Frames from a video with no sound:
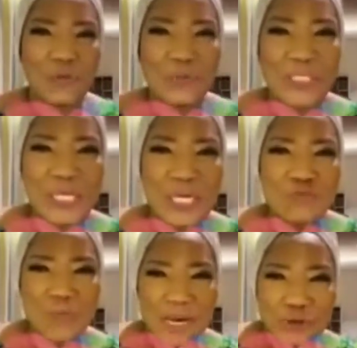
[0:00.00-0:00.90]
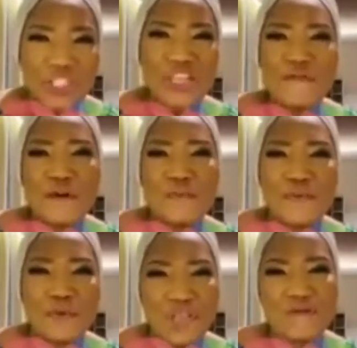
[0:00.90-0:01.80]
Maybe telling a woman, don't give up.
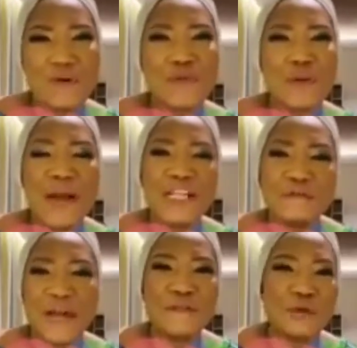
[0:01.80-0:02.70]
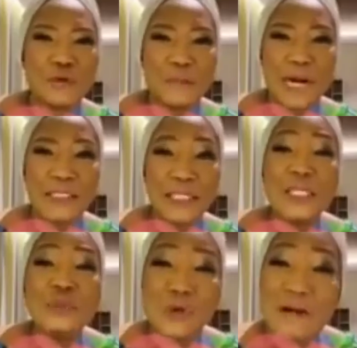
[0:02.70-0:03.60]
Don't give up your marriage. Fight for your marriage.
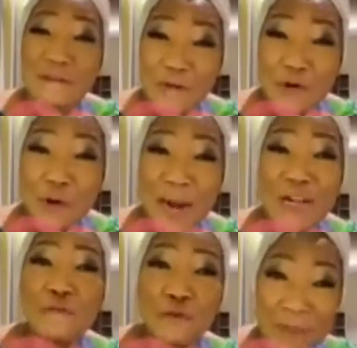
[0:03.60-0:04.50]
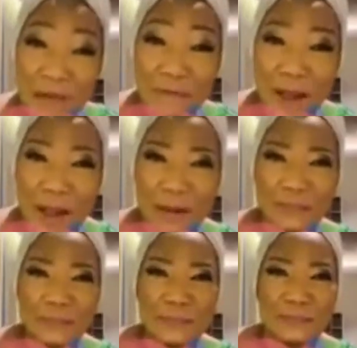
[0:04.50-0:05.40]
You can fight for your marriage from afar.
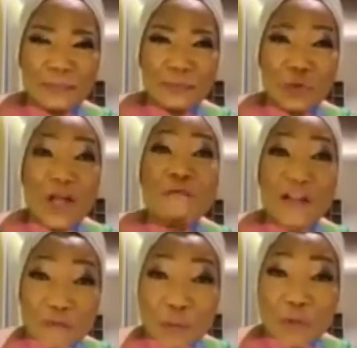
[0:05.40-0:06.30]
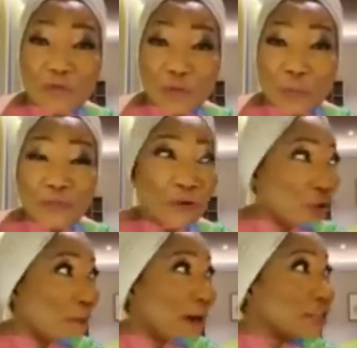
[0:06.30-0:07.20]
You can fight
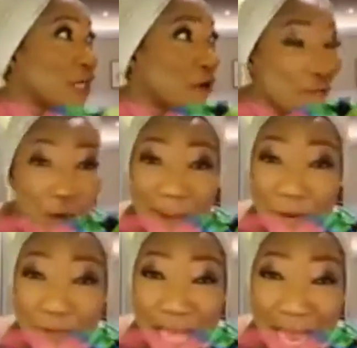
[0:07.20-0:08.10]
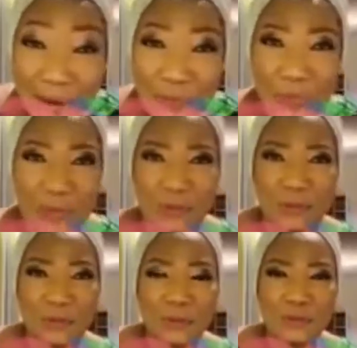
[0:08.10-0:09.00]
for your marriage from another
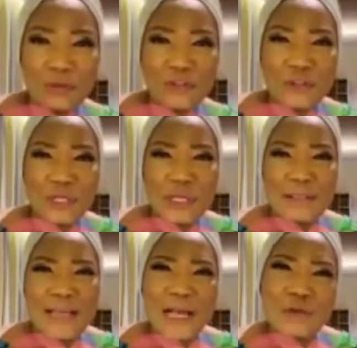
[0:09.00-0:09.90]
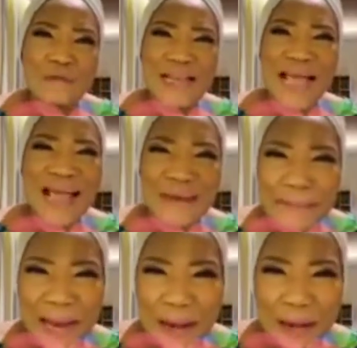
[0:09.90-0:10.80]
house. Not in the house of an
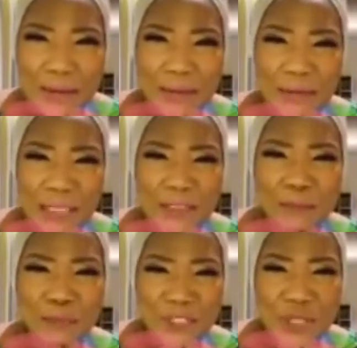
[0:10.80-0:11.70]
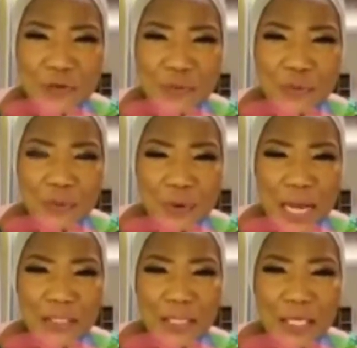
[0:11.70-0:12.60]
animal that is beating you
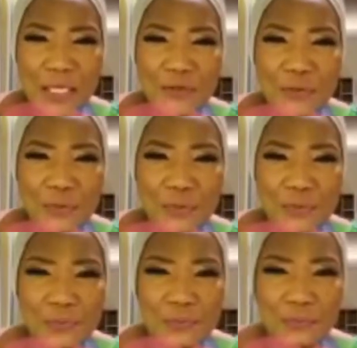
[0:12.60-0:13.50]
and killing you.